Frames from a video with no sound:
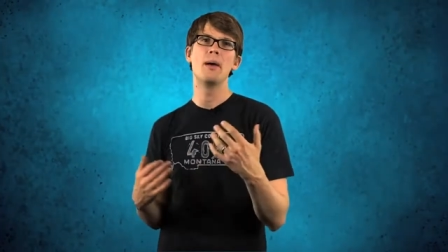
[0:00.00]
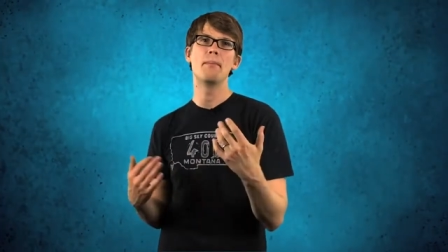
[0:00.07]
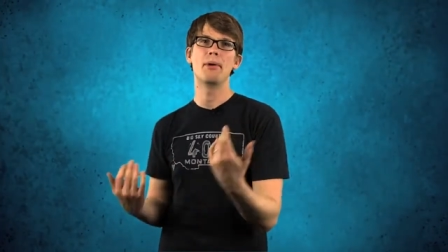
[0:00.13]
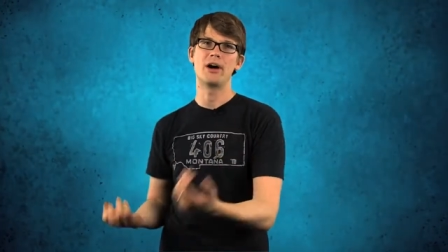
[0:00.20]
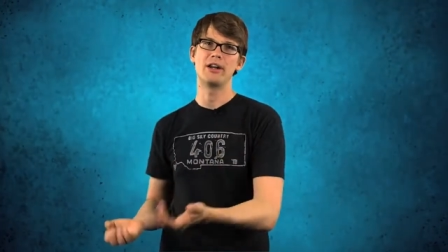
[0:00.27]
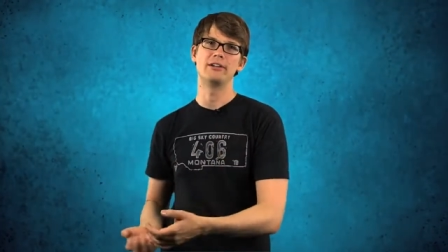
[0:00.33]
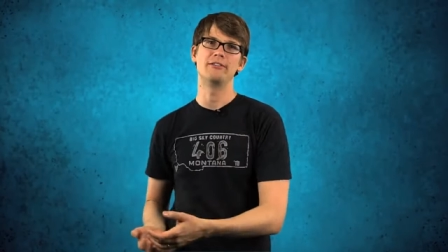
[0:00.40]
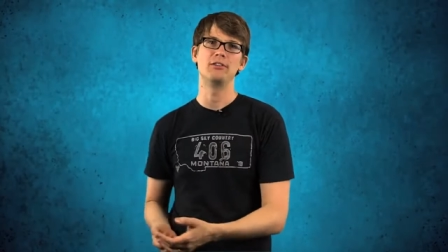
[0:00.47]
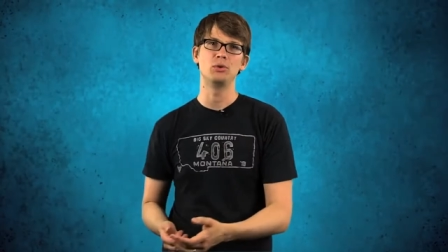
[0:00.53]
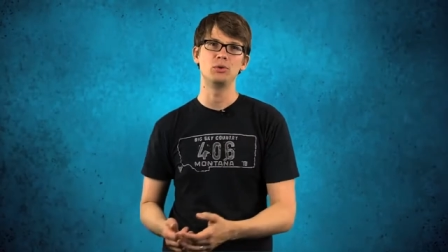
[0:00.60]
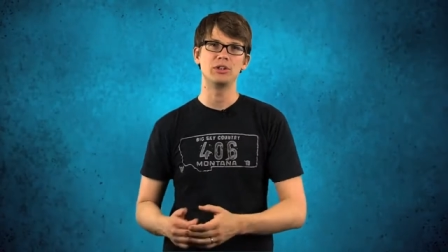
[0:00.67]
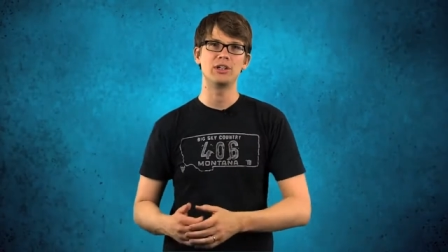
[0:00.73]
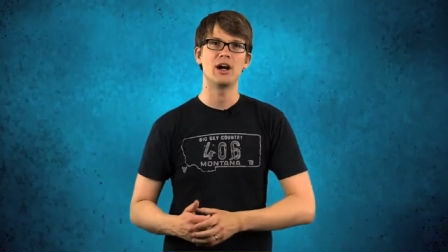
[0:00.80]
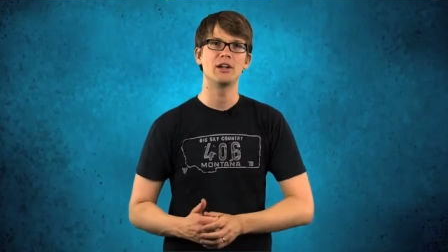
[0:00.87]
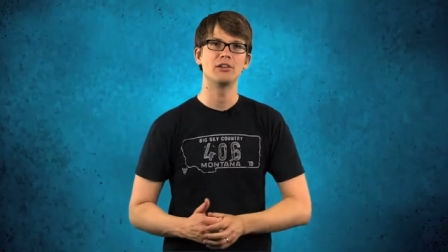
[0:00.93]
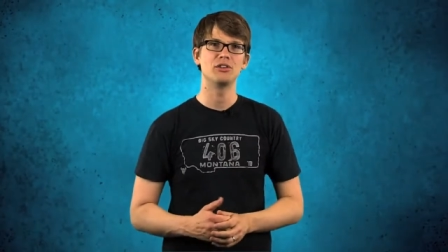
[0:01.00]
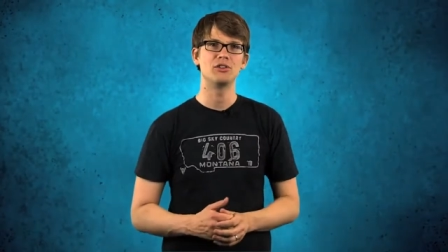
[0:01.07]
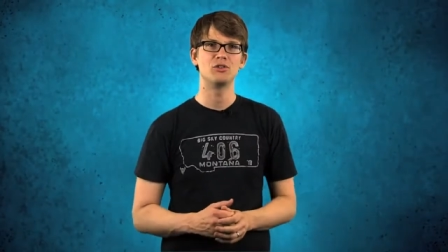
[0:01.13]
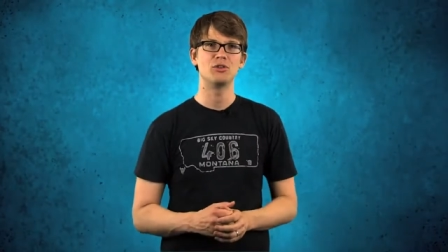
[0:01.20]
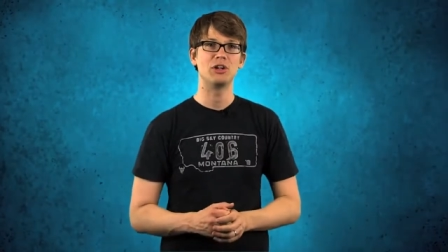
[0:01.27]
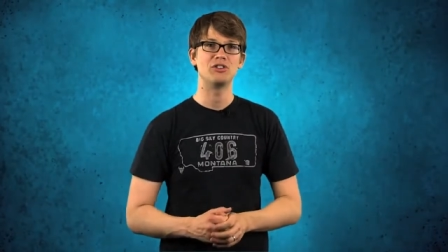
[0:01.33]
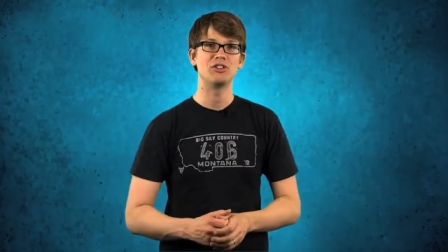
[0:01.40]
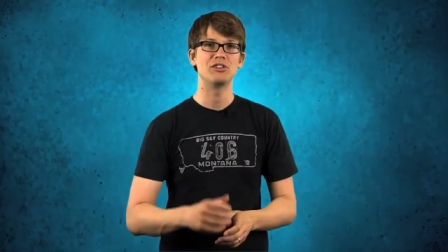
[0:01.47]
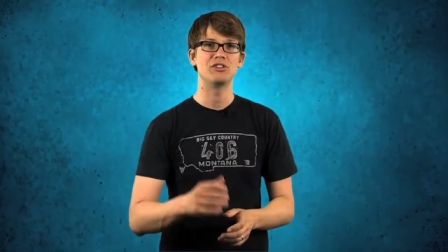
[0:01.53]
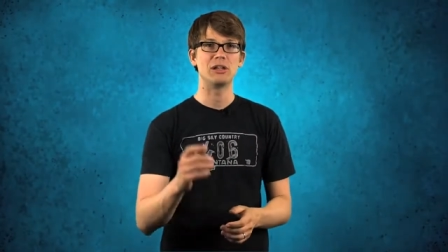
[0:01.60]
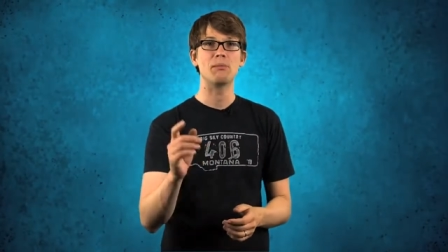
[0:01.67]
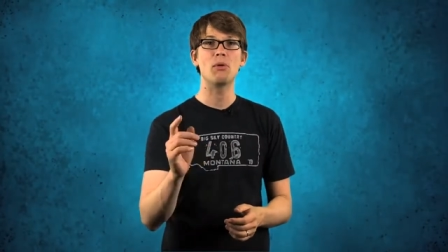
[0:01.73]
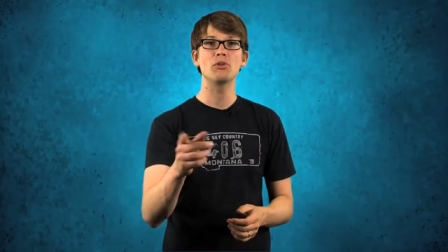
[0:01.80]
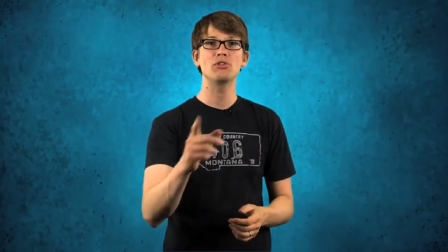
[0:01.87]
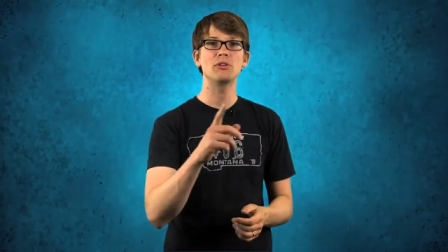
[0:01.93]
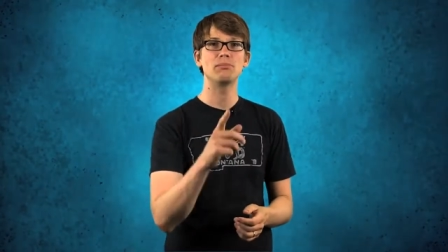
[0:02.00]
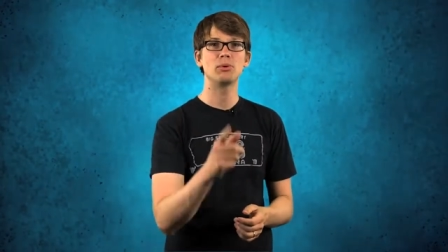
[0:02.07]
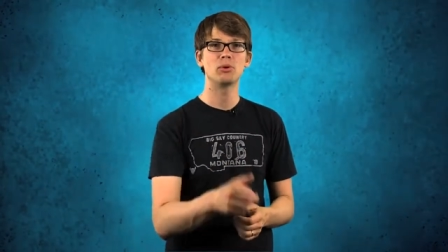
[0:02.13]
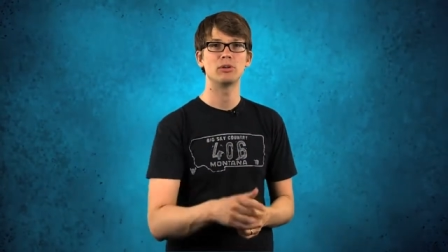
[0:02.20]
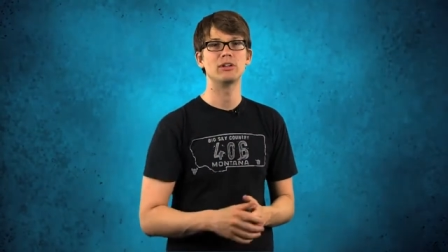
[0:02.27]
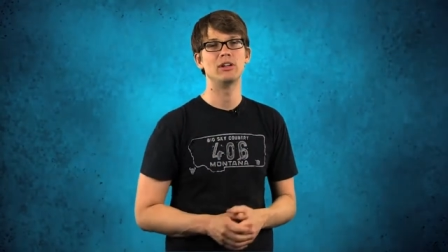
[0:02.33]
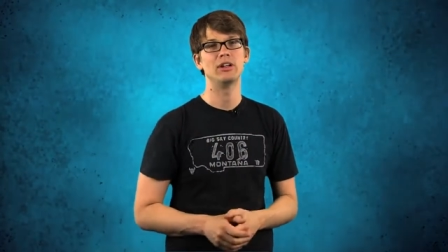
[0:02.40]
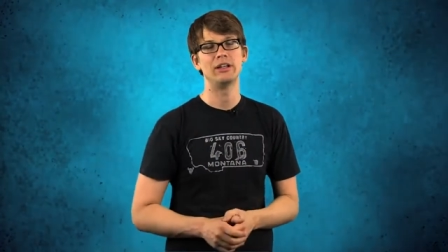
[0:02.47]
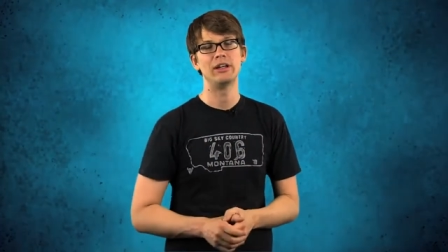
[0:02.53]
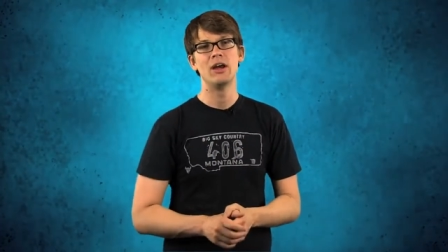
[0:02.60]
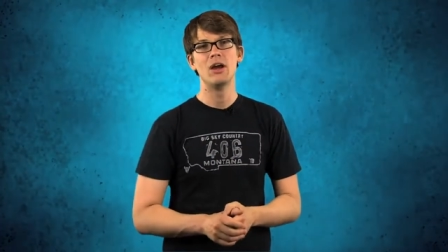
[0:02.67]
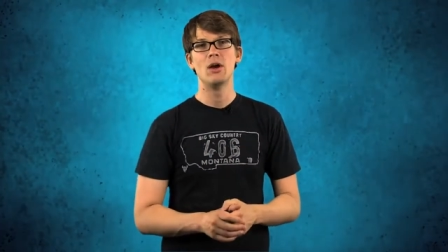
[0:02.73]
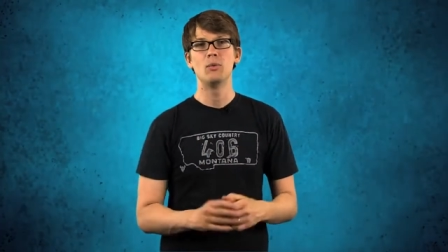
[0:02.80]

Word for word: body fluid concentrations, and most importantly,